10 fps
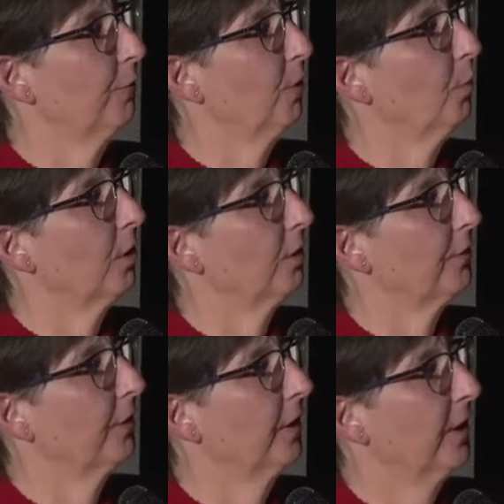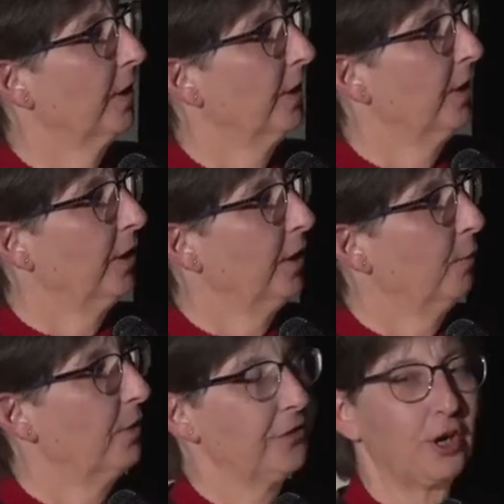Fort Worth,
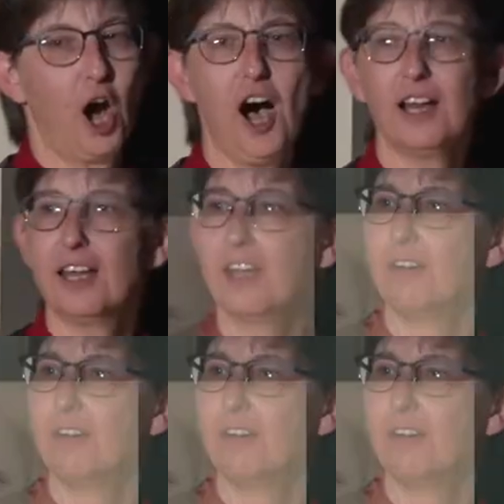with the calling